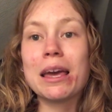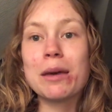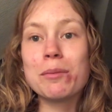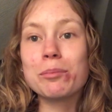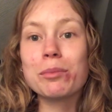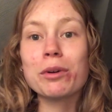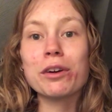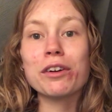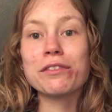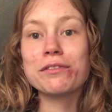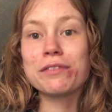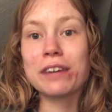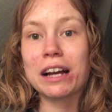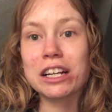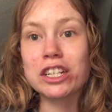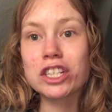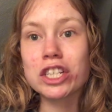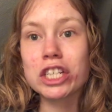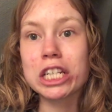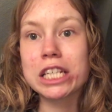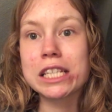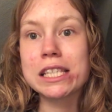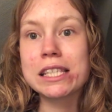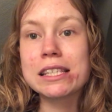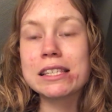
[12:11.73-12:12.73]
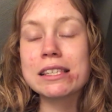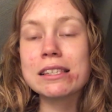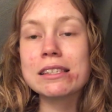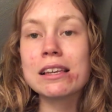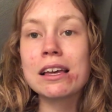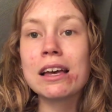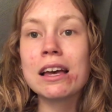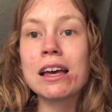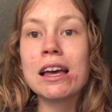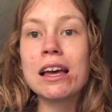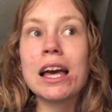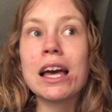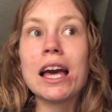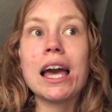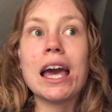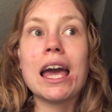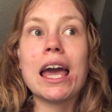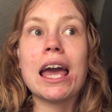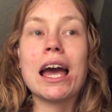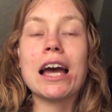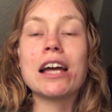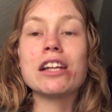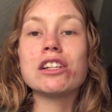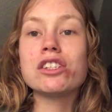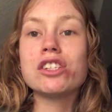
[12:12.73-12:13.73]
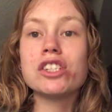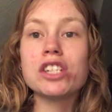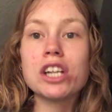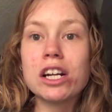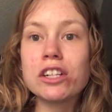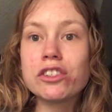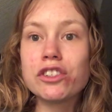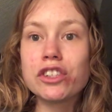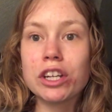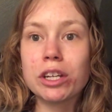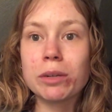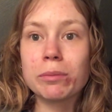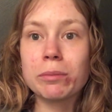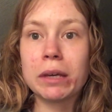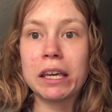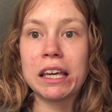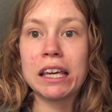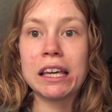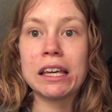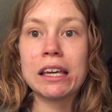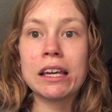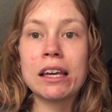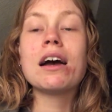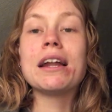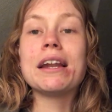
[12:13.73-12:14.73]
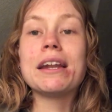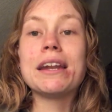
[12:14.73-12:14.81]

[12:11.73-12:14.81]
imperfections and judging me.